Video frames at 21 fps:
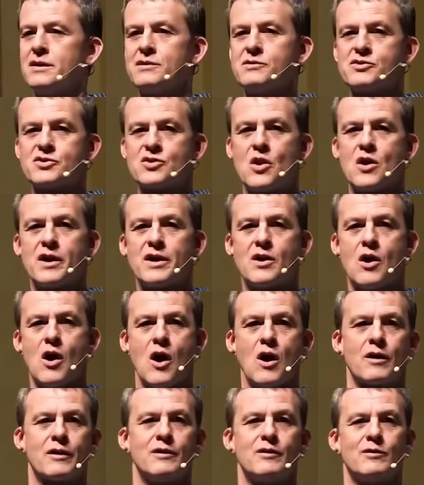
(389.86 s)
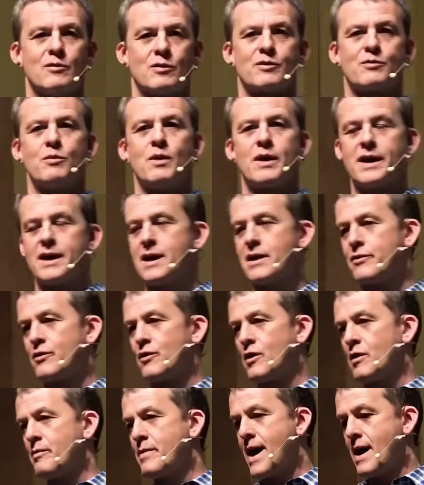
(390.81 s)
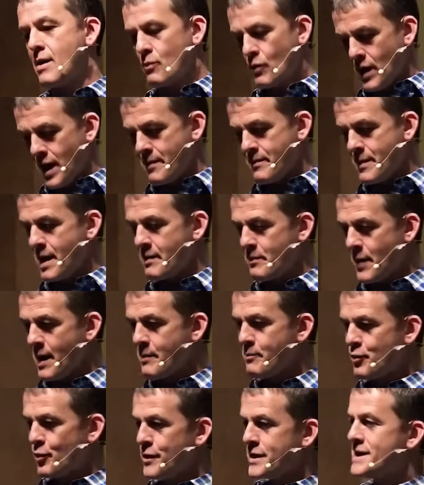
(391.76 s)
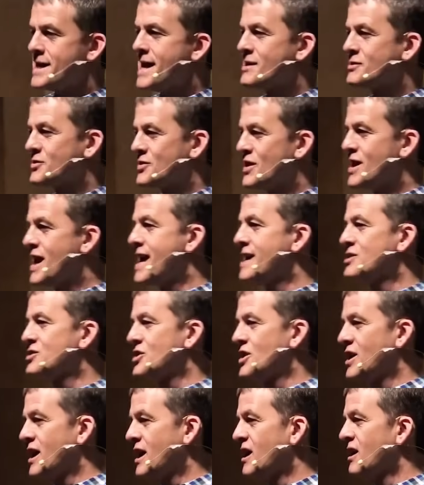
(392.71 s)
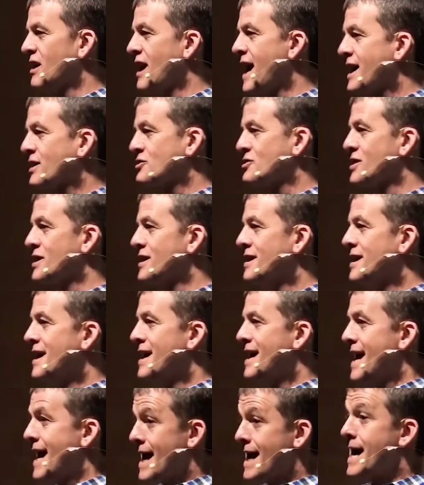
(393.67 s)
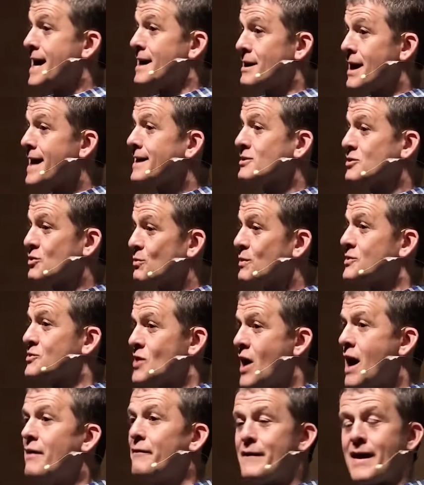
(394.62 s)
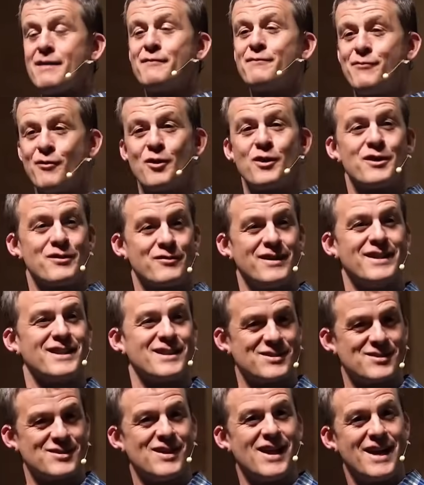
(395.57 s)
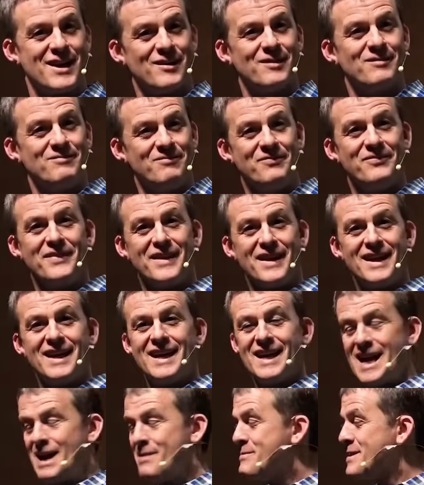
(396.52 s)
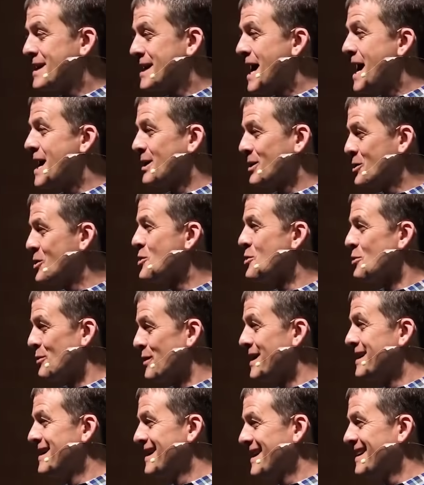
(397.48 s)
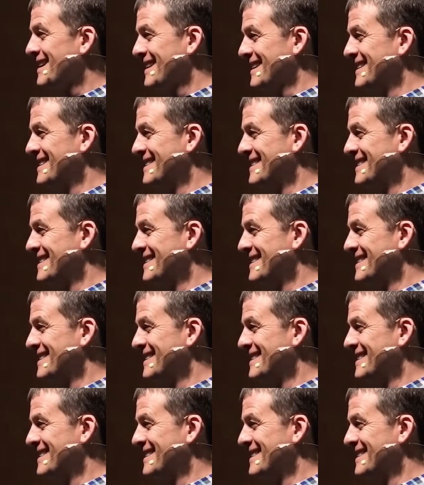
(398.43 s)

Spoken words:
you started arguing with one another about what I meant by predestination and election, and I'd like to resolve that for you in this letter. That'd be kind of cool, wouldn't it?